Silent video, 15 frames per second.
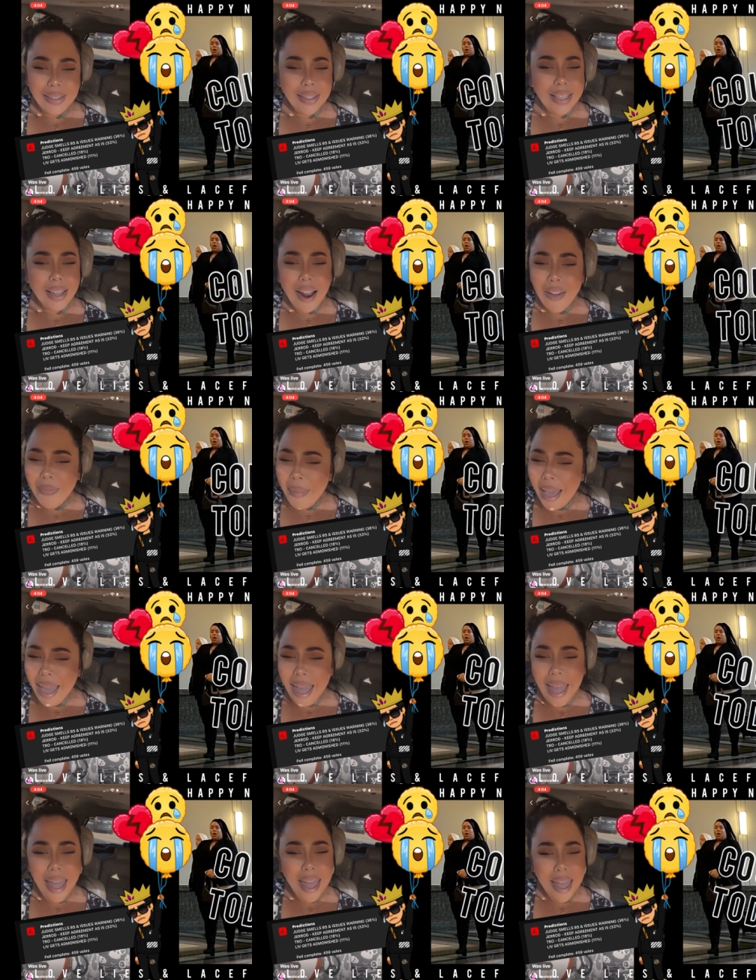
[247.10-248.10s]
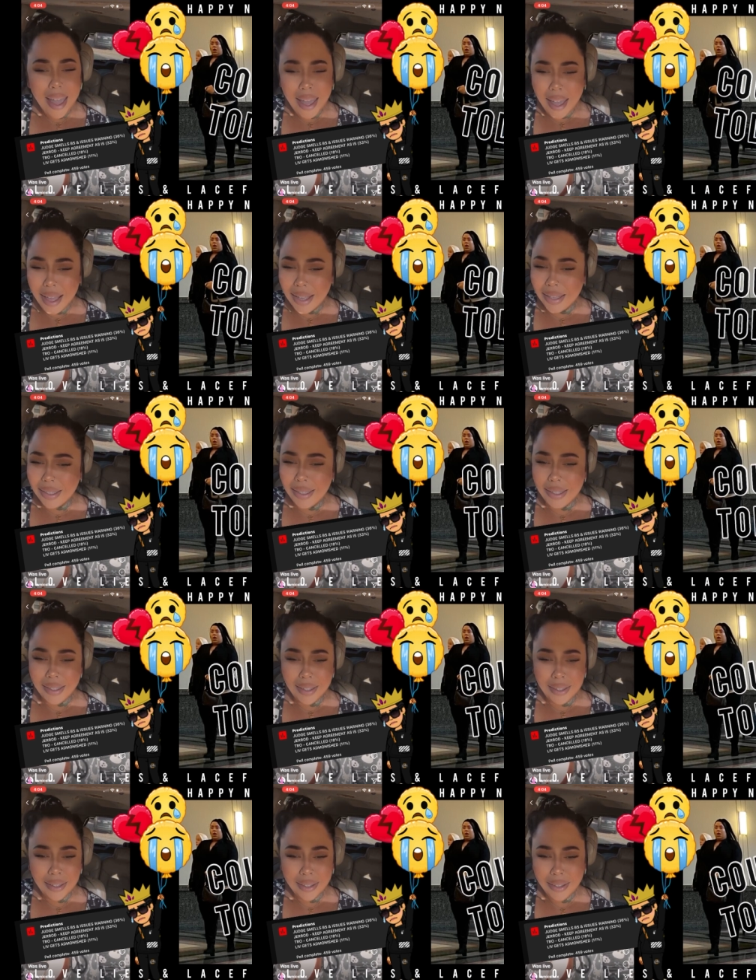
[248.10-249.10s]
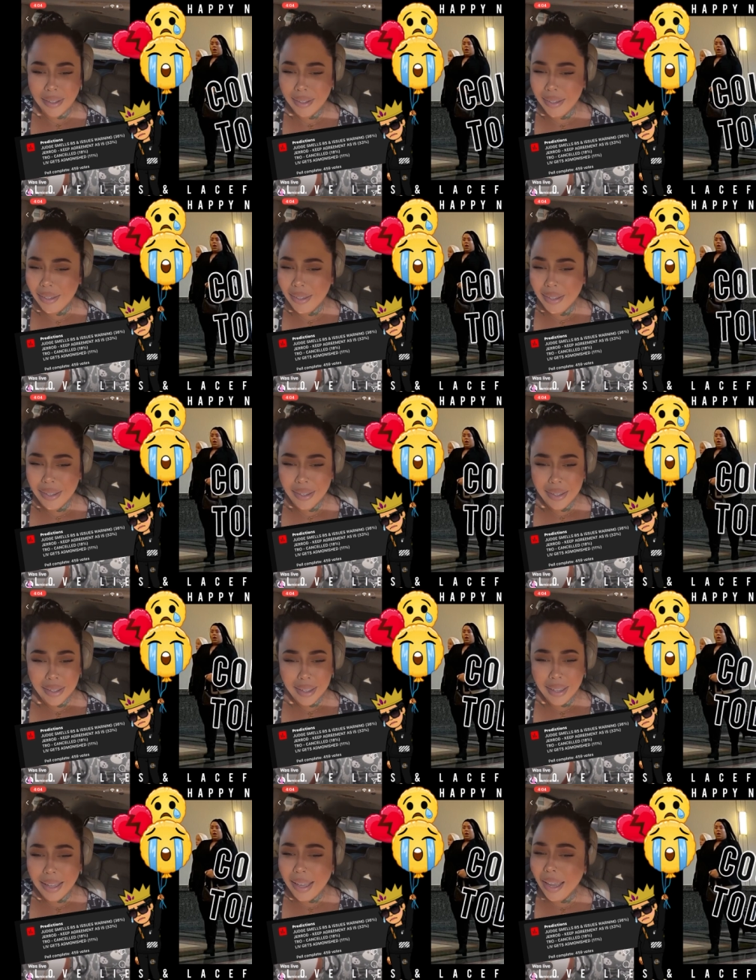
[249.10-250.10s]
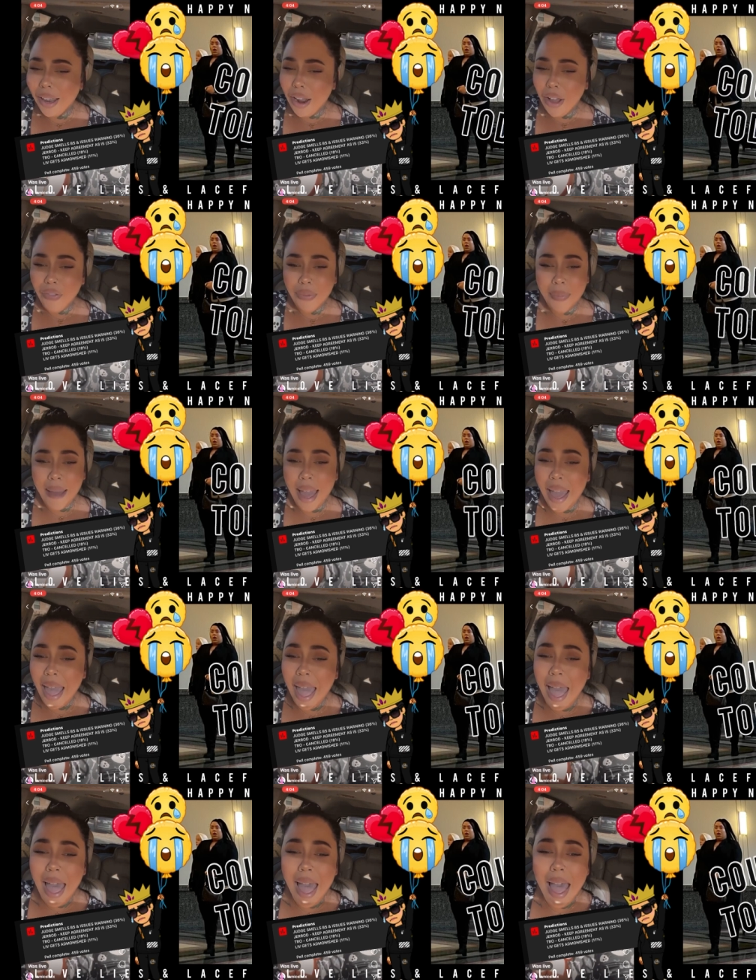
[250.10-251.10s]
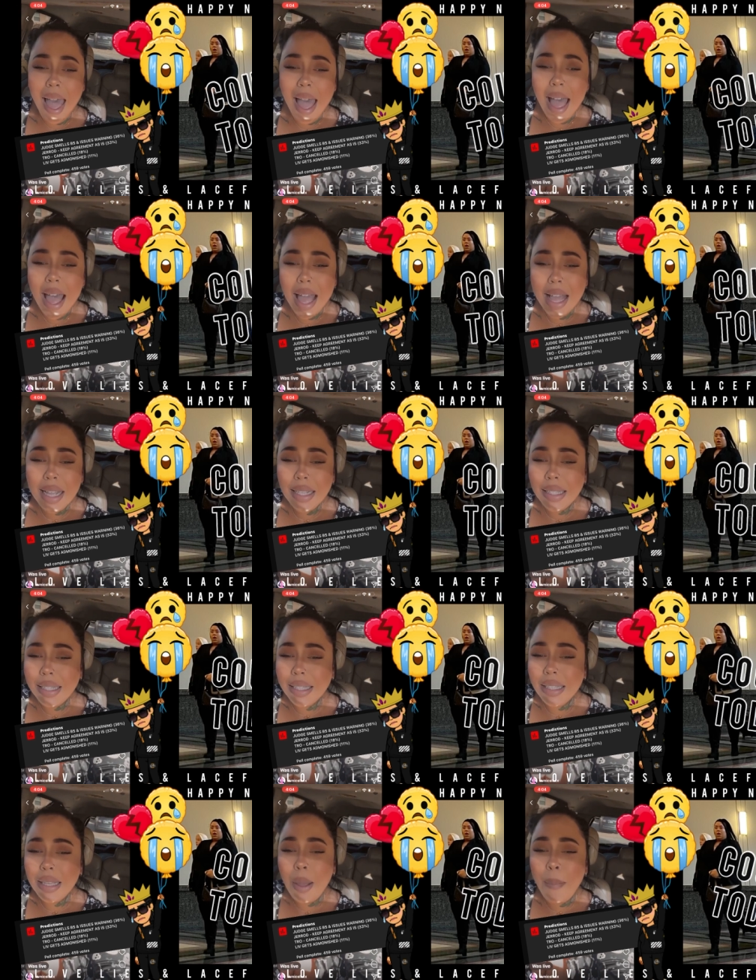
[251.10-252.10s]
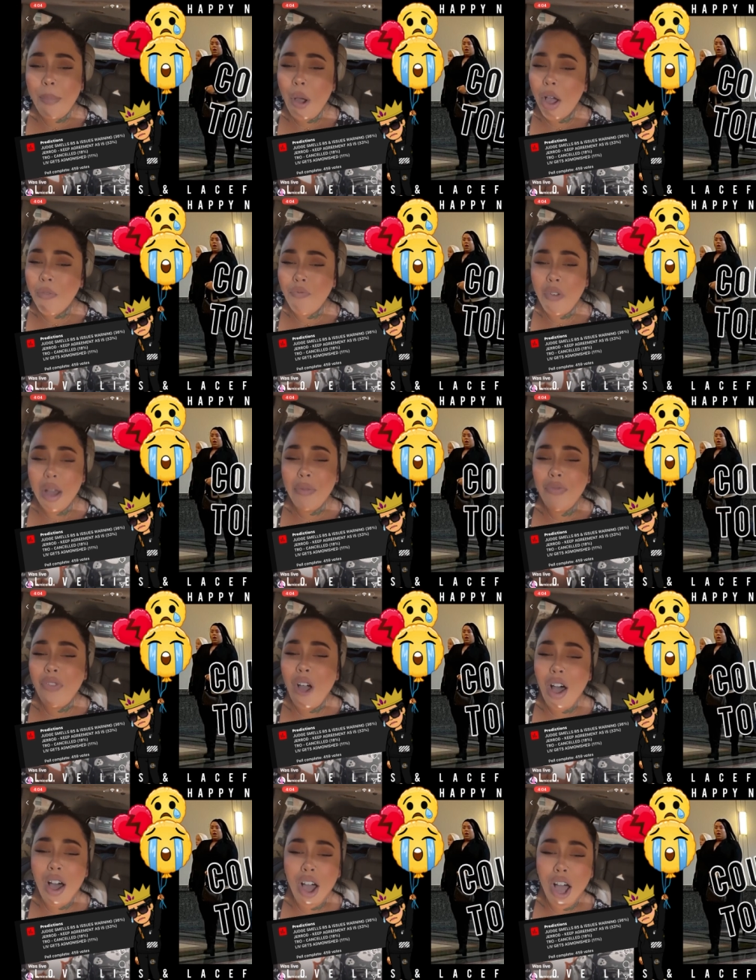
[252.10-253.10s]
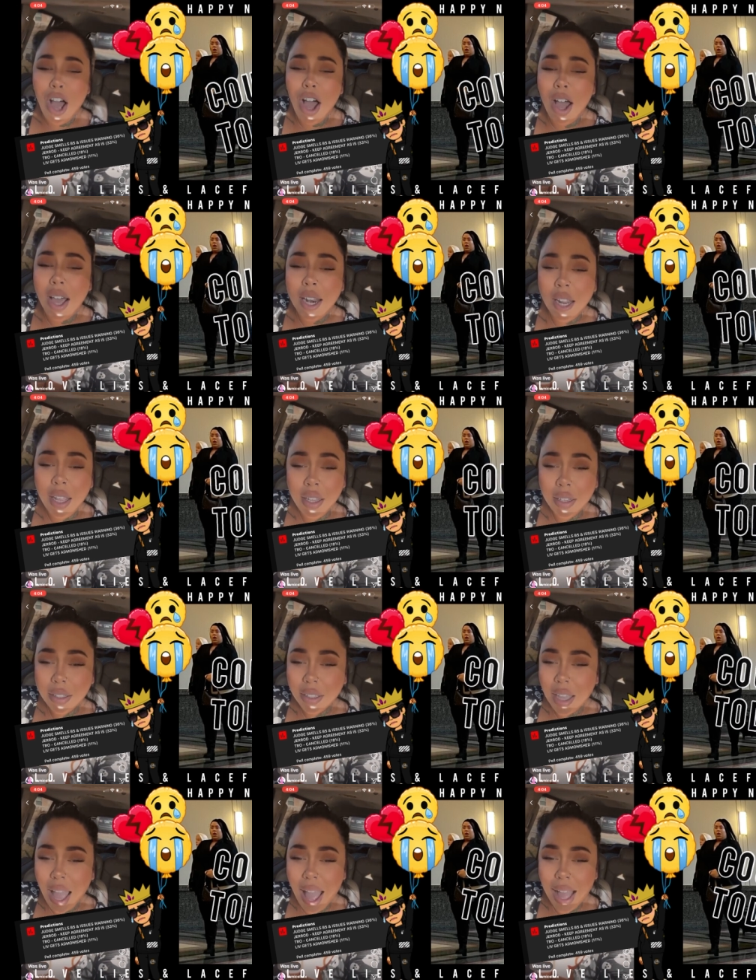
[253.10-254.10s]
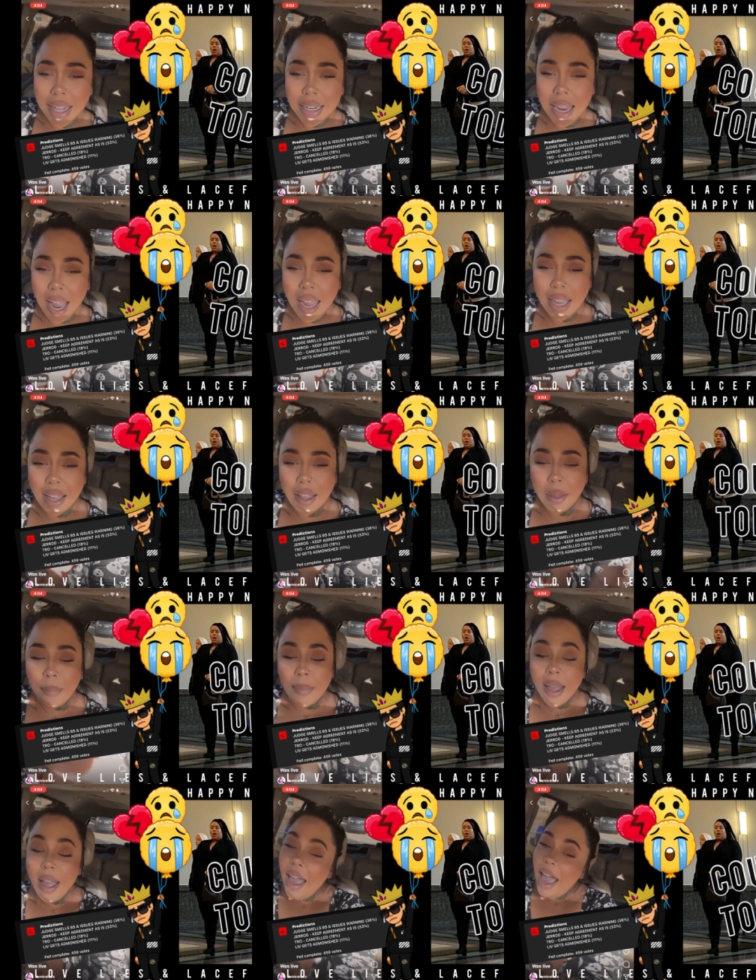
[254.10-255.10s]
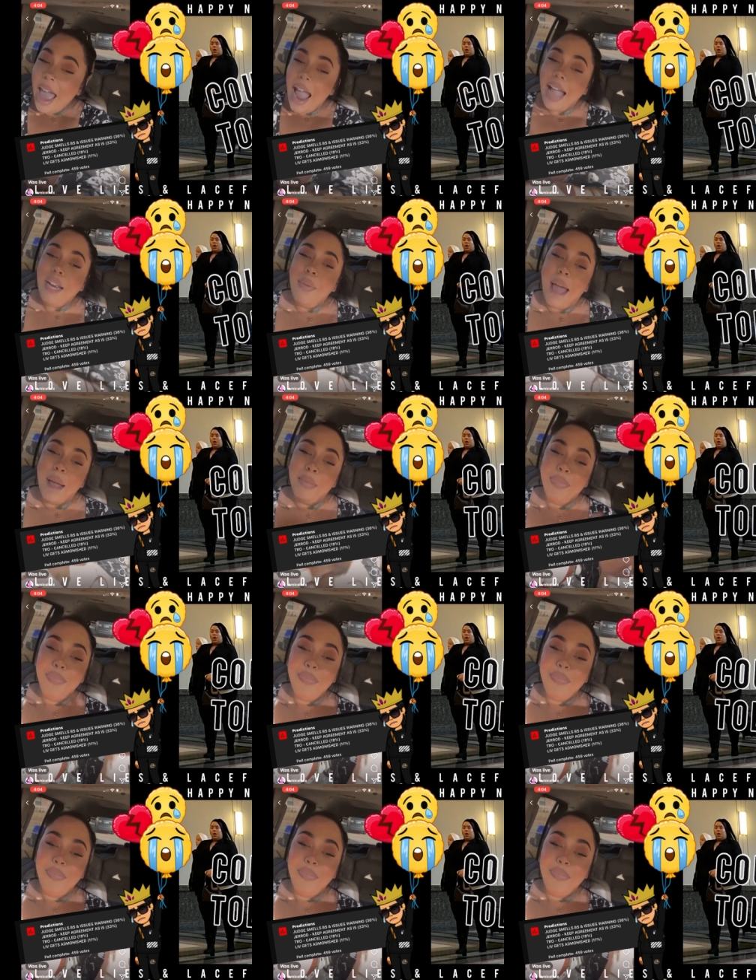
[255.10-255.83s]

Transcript: Get off my ass. Get off my ass, por God damn. Anyway.